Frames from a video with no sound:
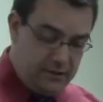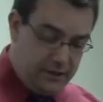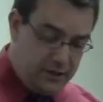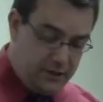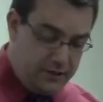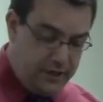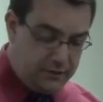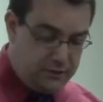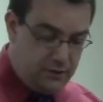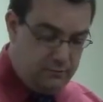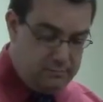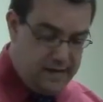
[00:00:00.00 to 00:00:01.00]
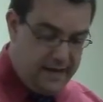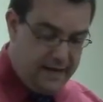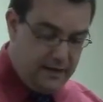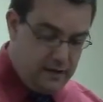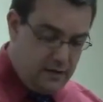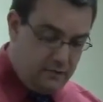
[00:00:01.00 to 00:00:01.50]
an introduction
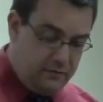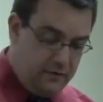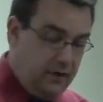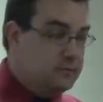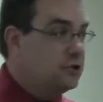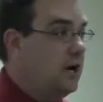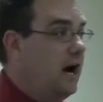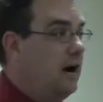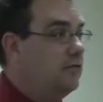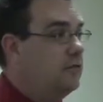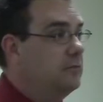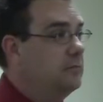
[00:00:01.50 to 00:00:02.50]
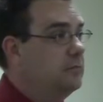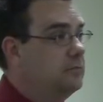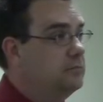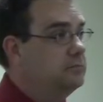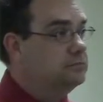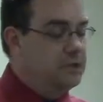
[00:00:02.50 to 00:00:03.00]
by Philip Schaff.
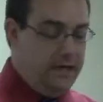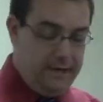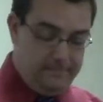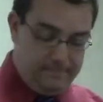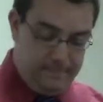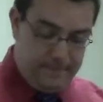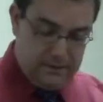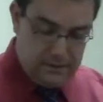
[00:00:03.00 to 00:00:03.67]
Okay?